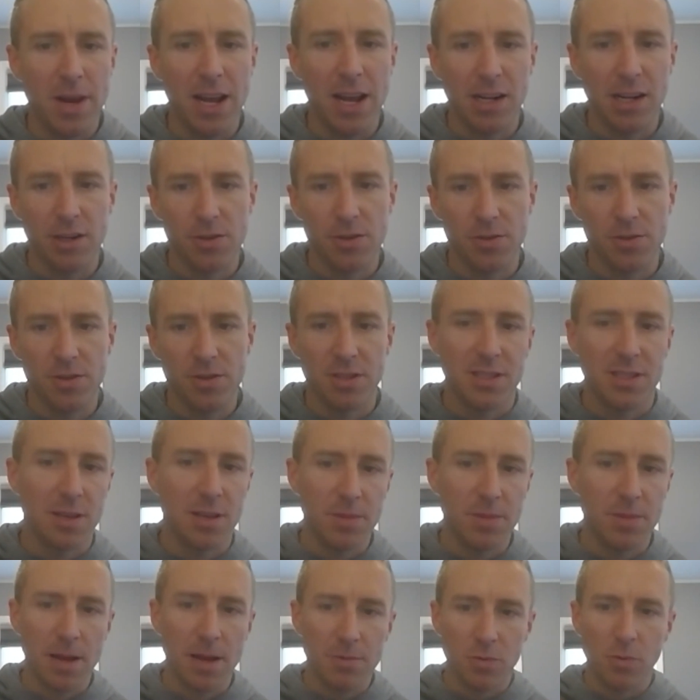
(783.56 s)
managers, and
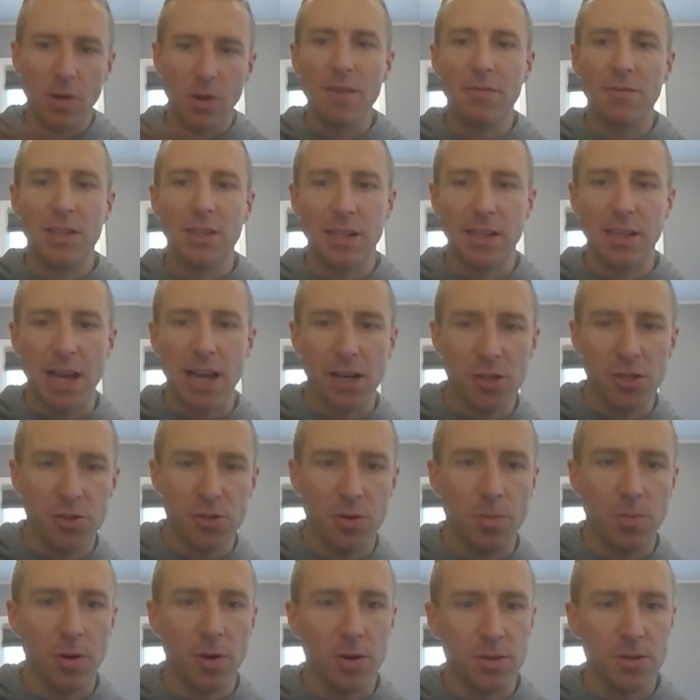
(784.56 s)
sometimes we'll have an
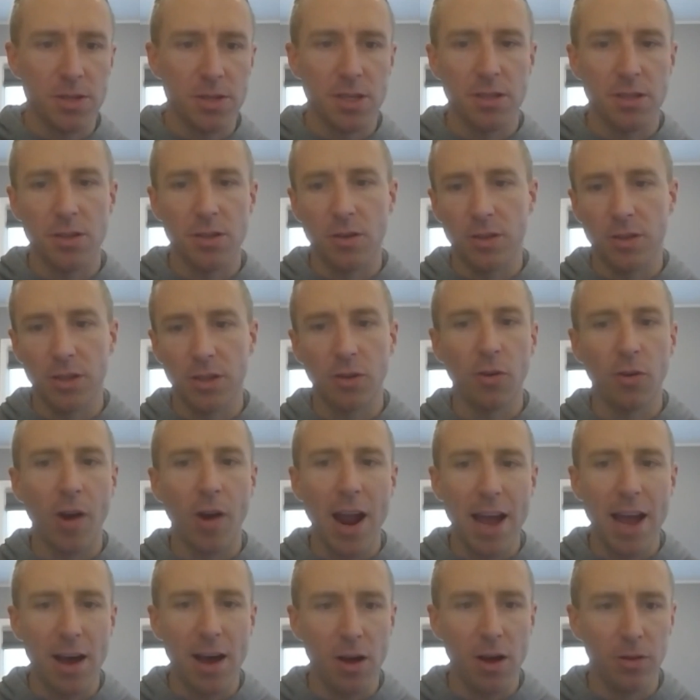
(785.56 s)
extra person on the
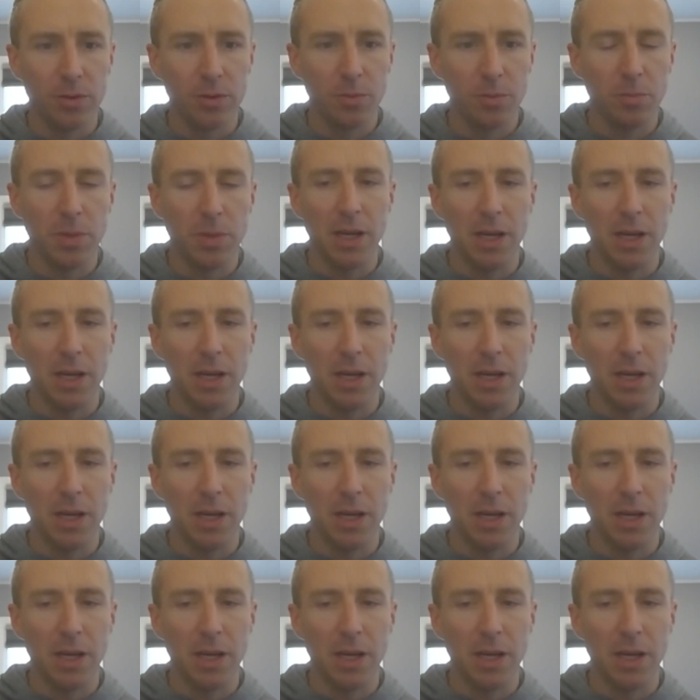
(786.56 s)
ground.